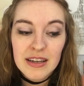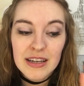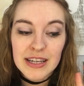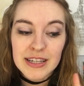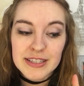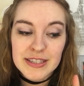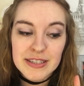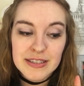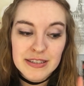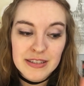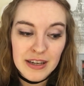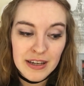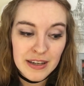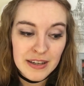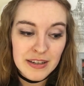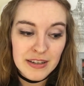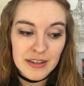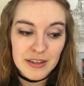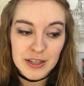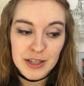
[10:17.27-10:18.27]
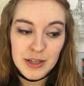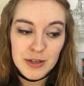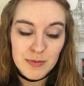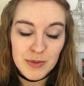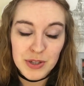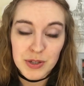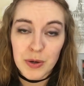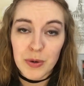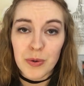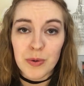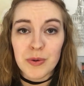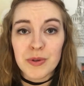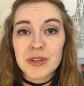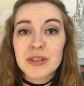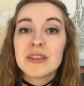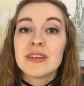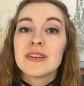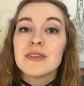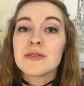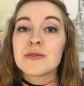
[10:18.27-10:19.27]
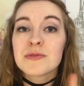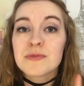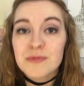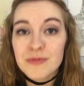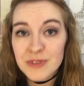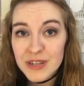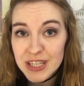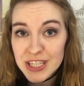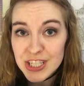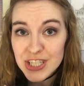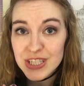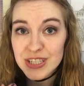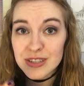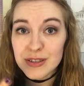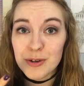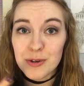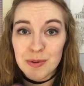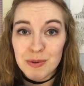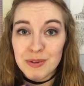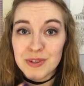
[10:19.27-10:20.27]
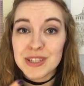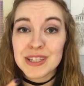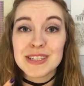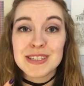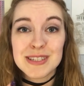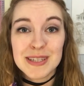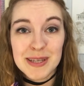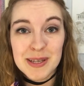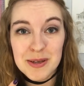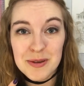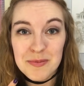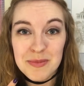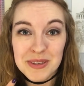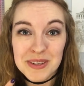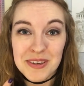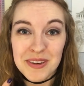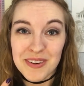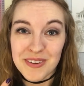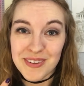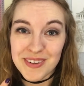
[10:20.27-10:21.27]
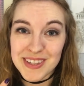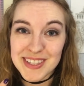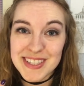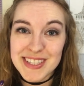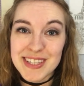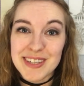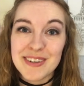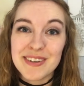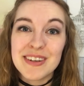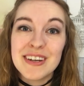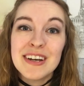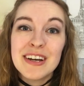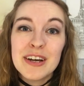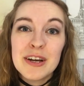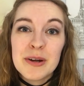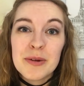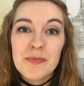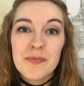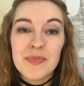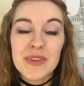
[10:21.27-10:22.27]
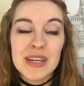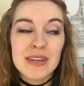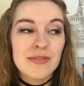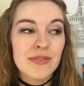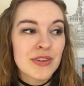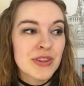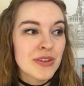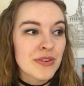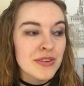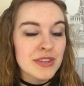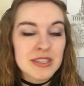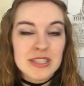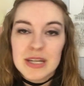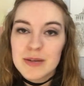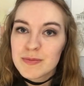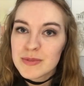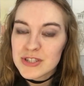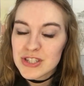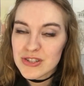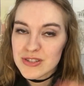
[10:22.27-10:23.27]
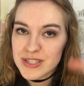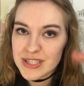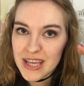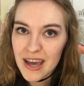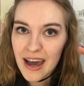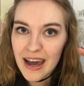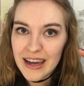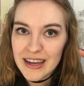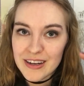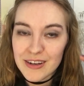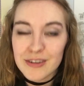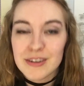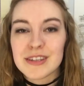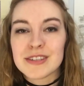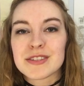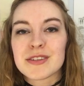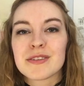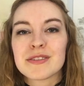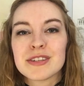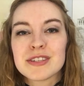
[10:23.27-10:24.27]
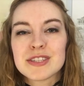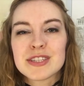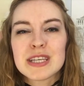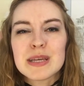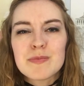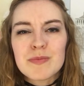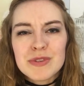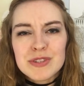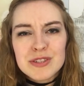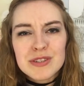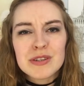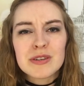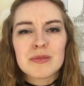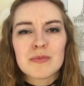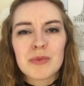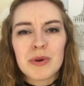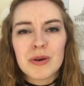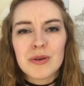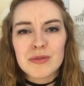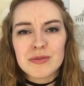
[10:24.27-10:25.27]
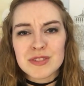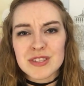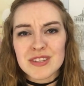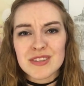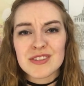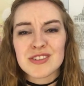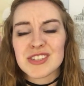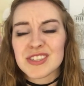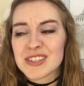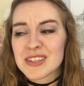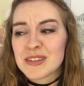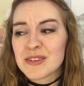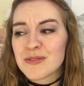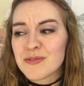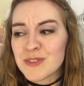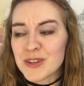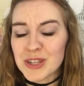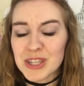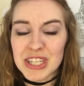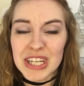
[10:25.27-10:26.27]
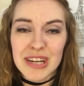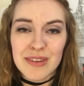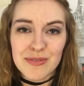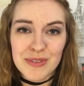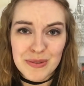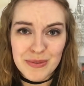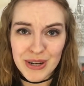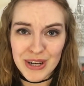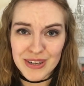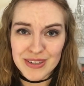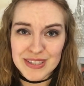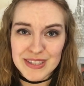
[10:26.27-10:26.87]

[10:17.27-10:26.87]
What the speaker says: It's not a humid cold. French cold is a humid cold, so even though the temperature is higher, it's going to seep into your bones and you're just going to feel it everywhere.